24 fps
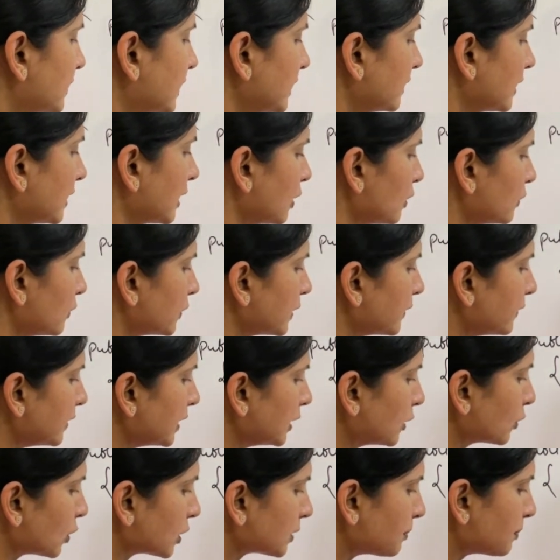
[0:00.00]
Then now we will
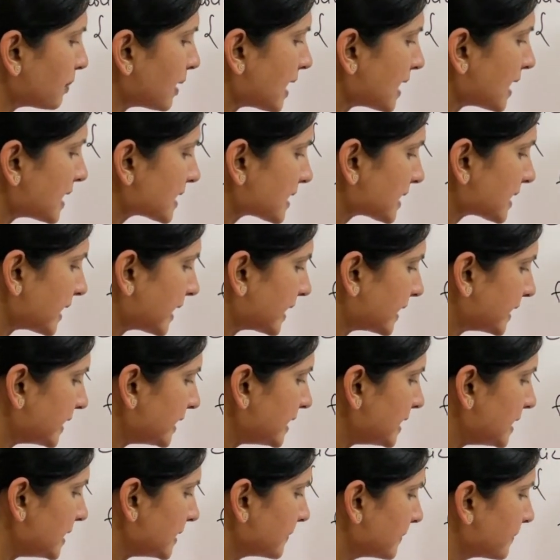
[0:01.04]
not pass
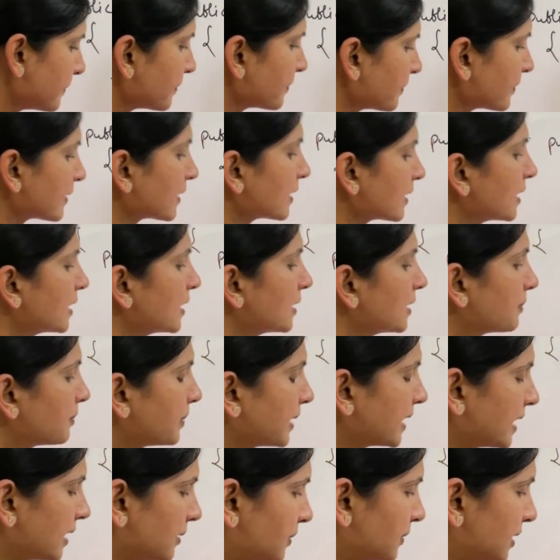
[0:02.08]
any
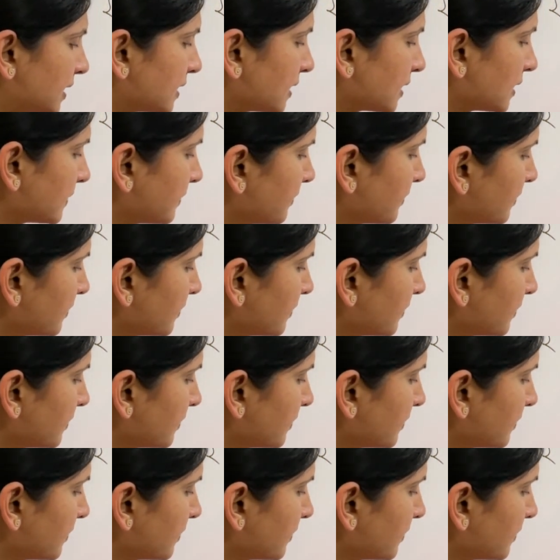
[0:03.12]
parameter.